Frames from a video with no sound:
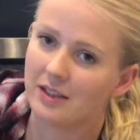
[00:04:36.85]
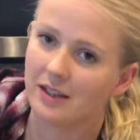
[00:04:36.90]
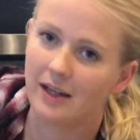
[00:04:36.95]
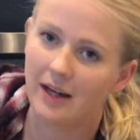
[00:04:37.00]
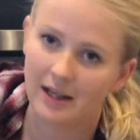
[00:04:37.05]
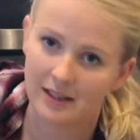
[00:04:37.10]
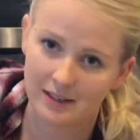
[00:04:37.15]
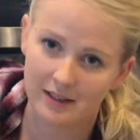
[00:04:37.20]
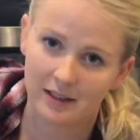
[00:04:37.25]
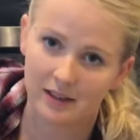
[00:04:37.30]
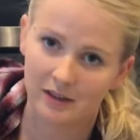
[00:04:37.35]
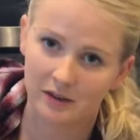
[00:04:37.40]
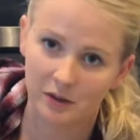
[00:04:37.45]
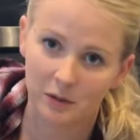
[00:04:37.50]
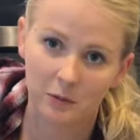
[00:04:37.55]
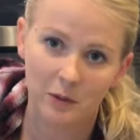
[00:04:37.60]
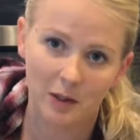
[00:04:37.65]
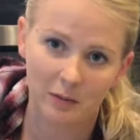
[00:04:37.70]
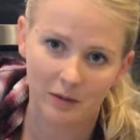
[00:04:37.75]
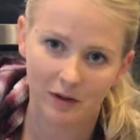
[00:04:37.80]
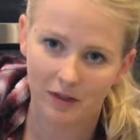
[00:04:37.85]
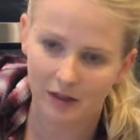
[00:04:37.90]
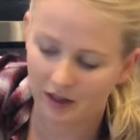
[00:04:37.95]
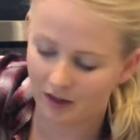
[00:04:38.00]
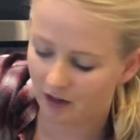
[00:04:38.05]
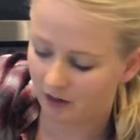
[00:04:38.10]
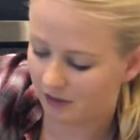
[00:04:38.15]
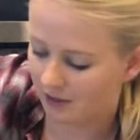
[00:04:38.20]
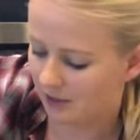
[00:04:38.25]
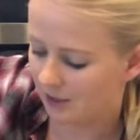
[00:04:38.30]
that has the little rubber
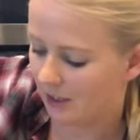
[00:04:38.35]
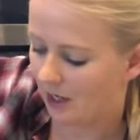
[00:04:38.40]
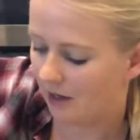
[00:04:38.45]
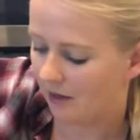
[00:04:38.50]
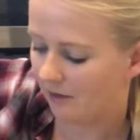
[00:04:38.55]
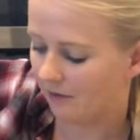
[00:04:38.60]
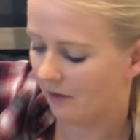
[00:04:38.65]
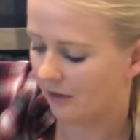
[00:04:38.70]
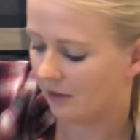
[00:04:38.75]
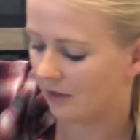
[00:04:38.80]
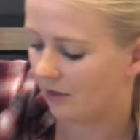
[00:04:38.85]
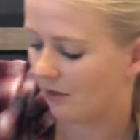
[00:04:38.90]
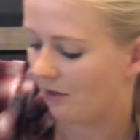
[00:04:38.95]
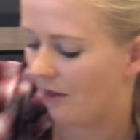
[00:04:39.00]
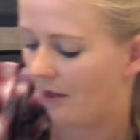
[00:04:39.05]
thing on the side of it so